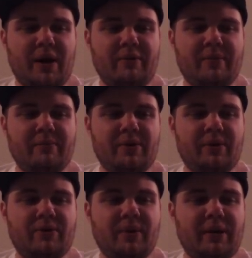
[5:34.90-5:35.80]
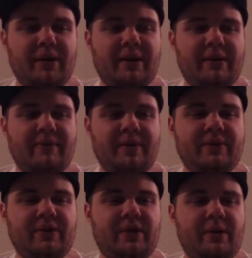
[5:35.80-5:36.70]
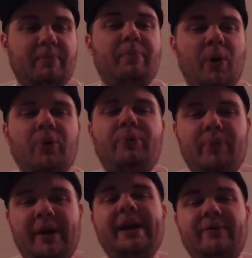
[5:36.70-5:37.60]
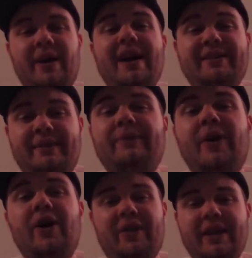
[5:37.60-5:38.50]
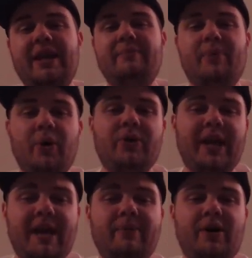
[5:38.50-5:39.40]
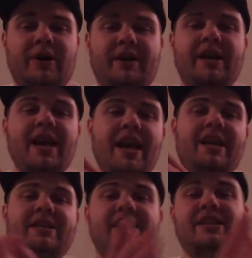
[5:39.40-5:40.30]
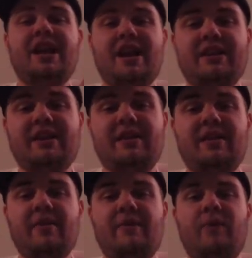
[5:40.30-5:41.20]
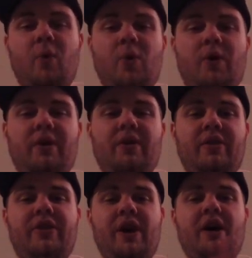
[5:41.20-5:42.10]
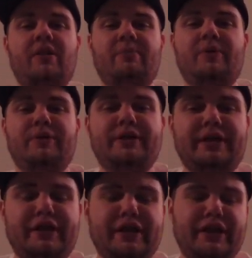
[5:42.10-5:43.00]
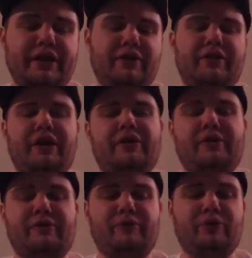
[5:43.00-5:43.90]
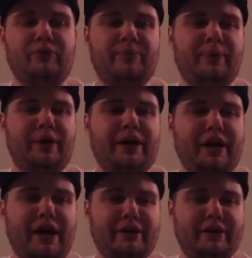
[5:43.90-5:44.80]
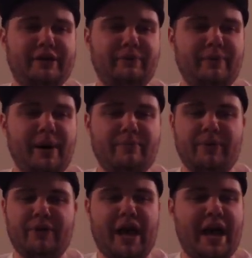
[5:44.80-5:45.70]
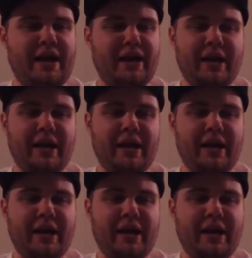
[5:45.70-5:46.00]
remember Cruella and Adventure Club both played Rise and Fall, and they both came on and DJ'd it for the other person or the other group, and I just remember that.